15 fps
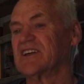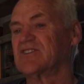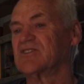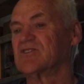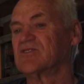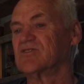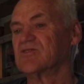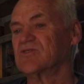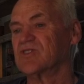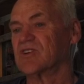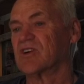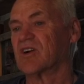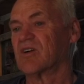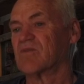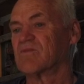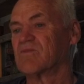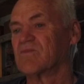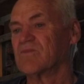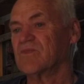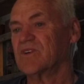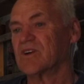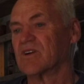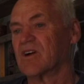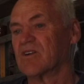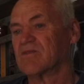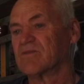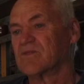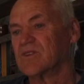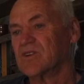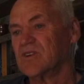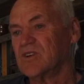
that there are